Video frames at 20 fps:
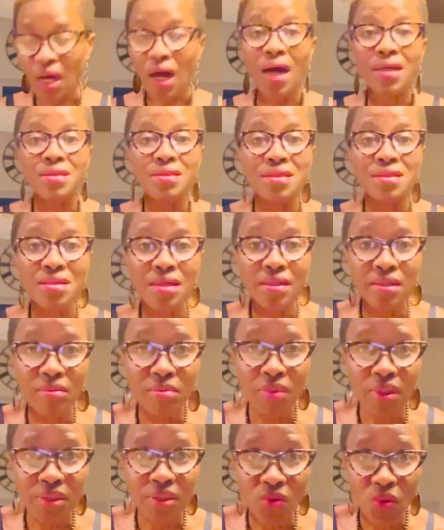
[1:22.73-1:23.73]
add
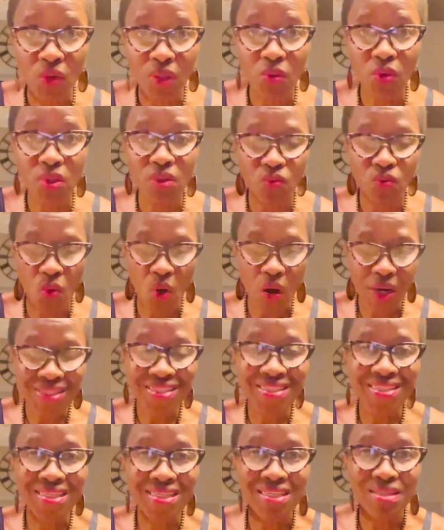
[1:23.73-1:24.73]
cinnamon. You want 1
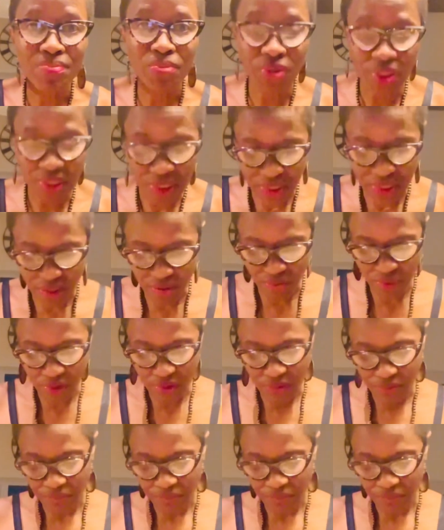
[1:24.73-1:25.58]
teaspoon of cinnamon.